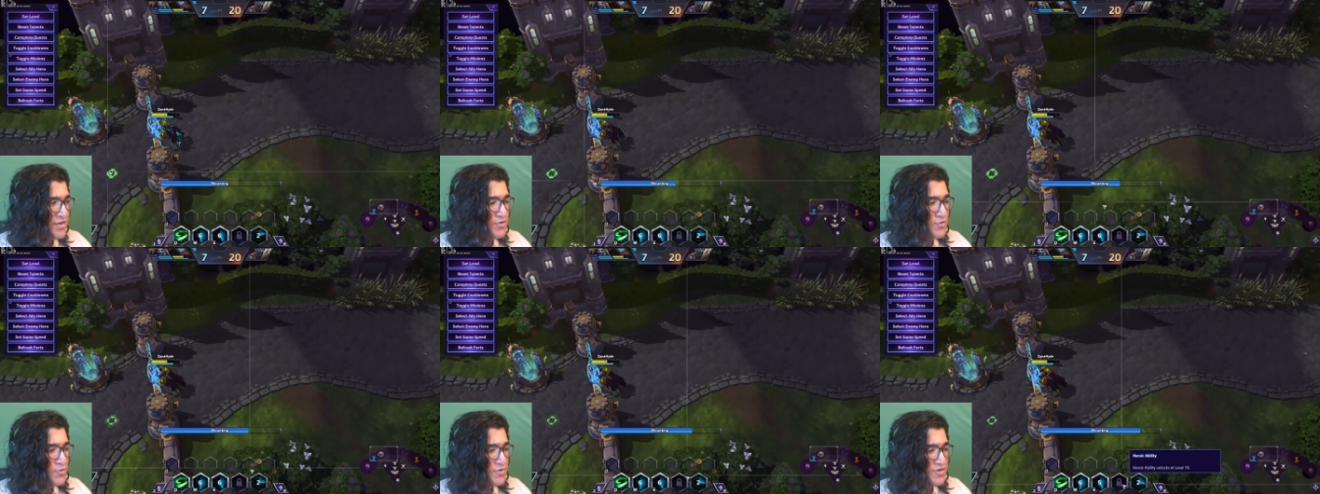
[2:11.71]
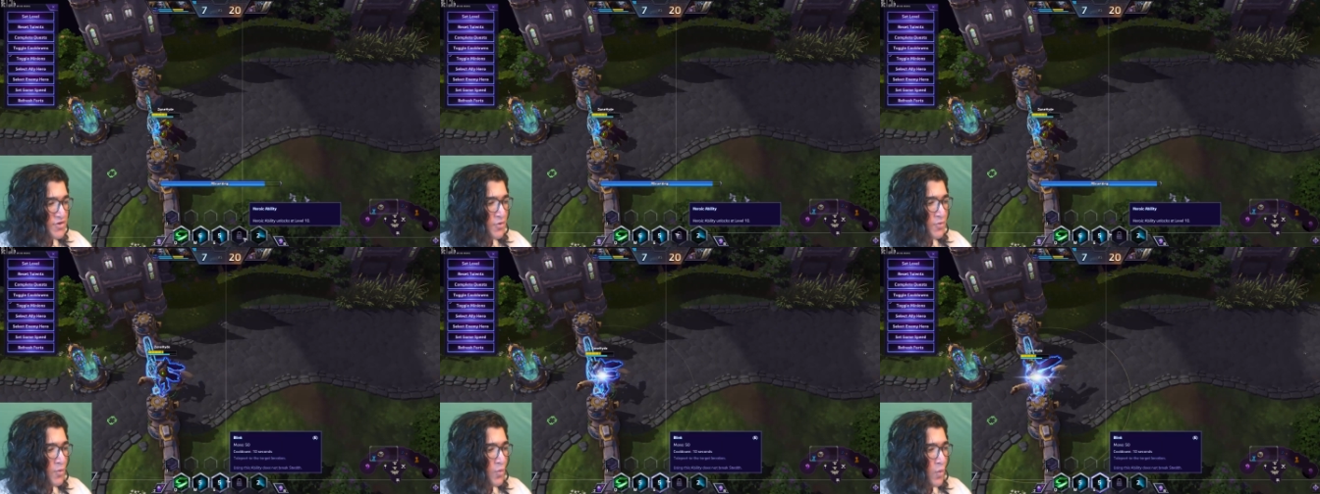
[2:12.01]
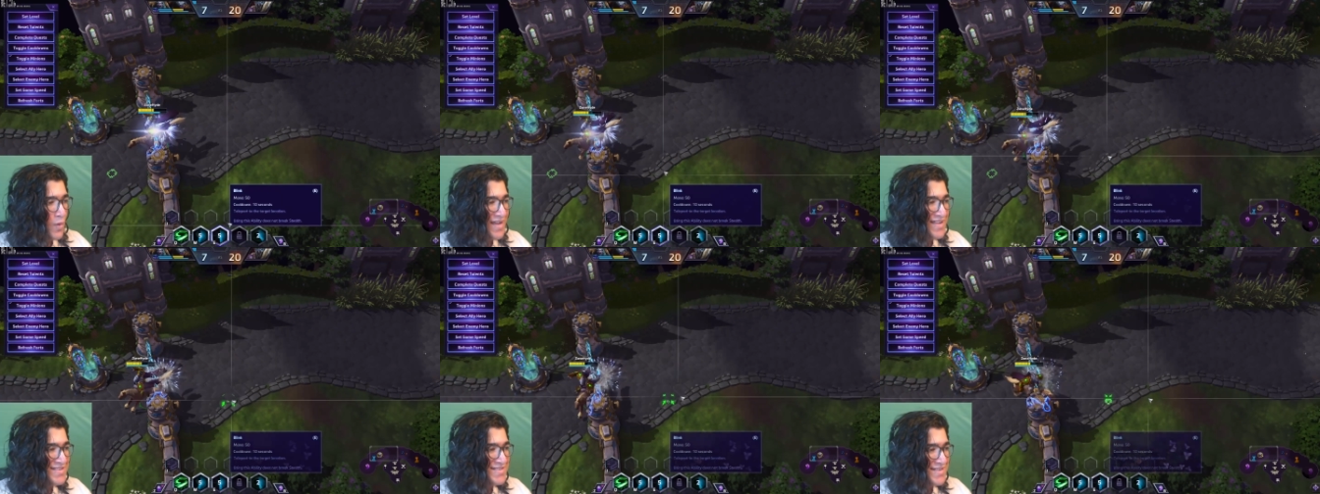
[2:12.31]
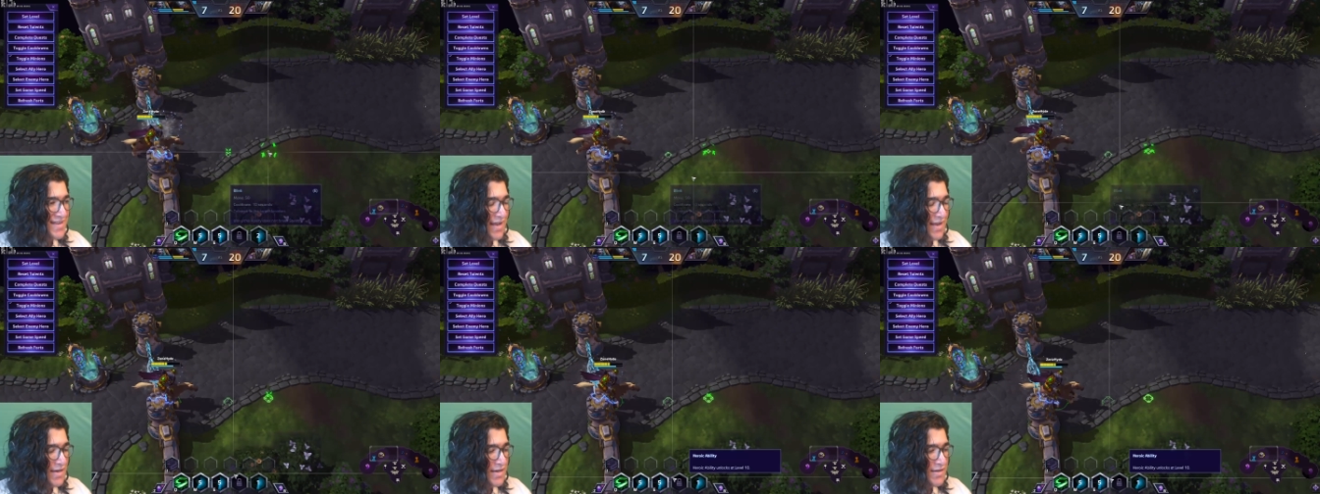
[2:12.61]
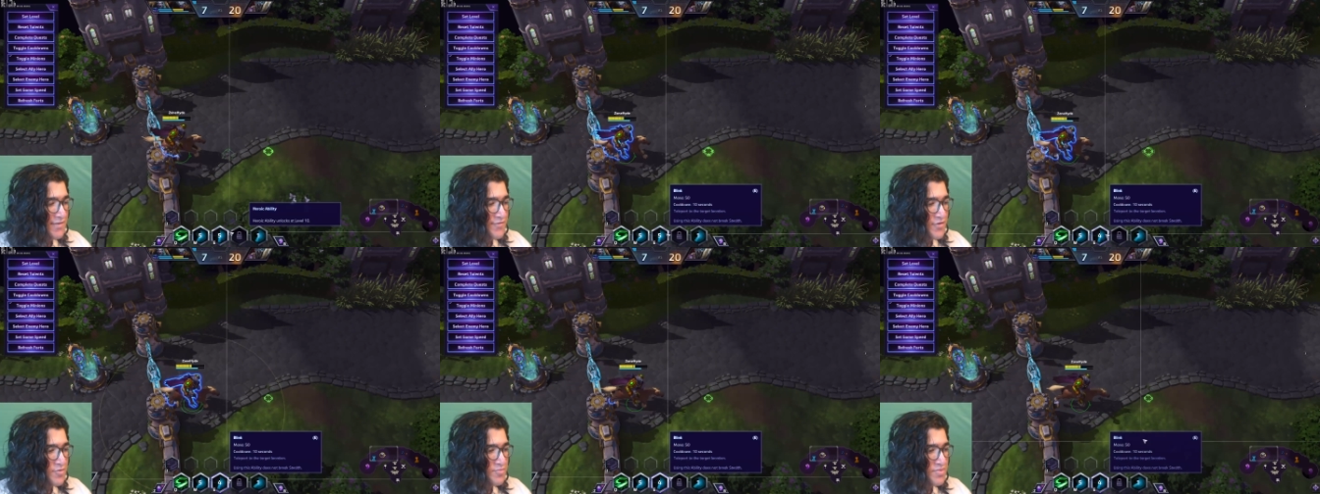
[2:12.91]
you don't waste any
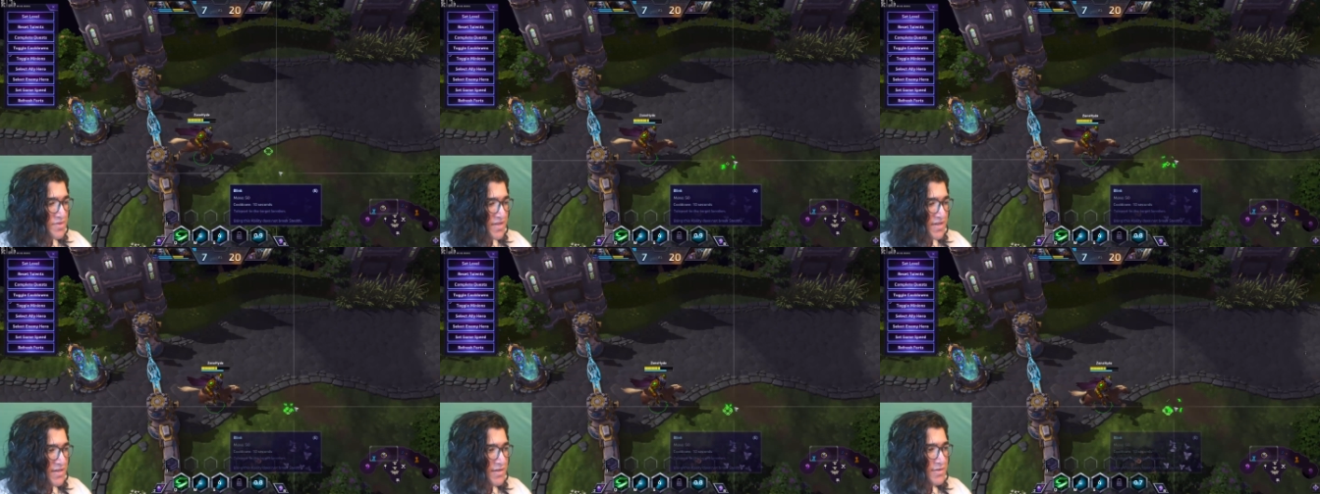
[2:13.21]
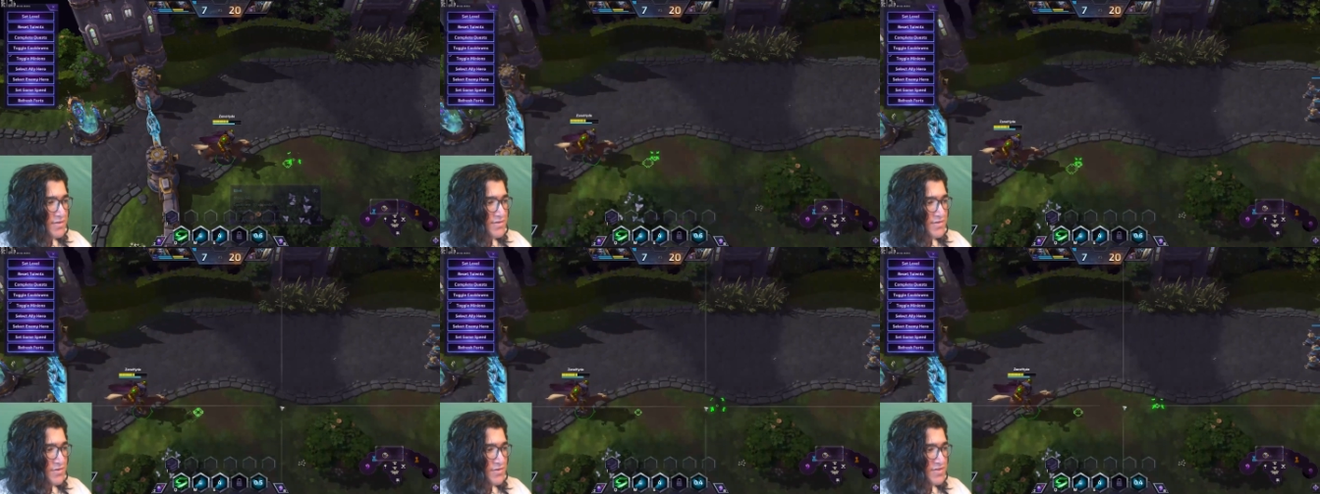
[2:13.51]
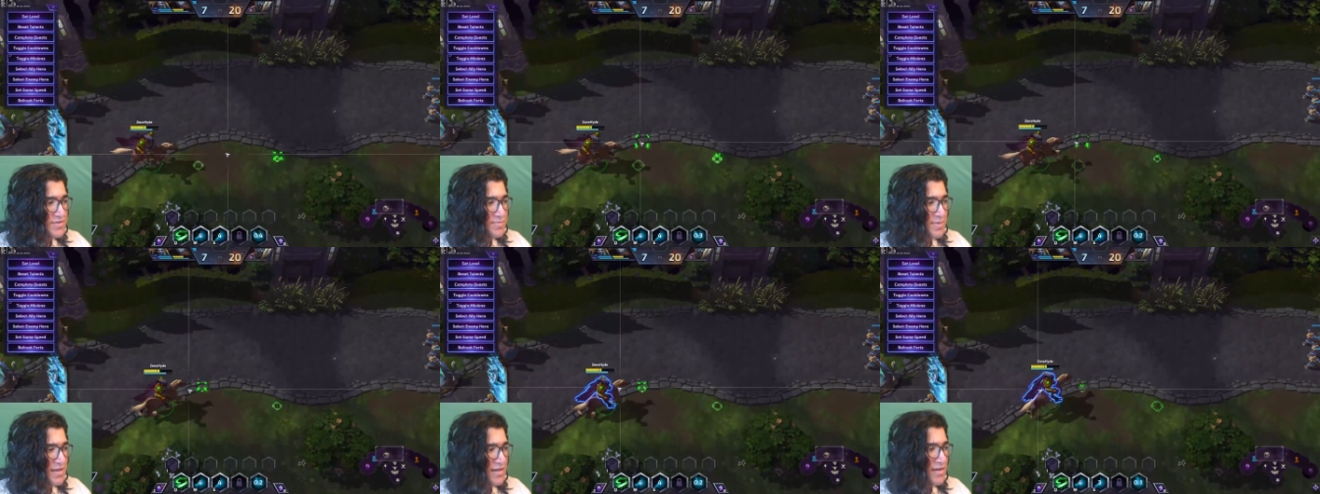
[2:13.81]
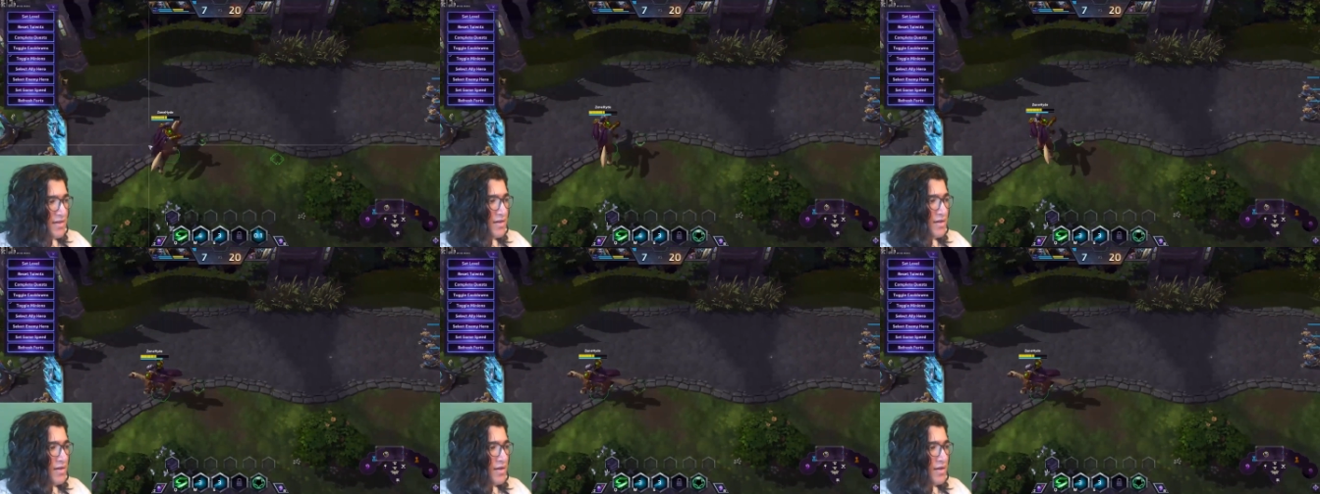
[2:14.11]
of your blink, so to speak.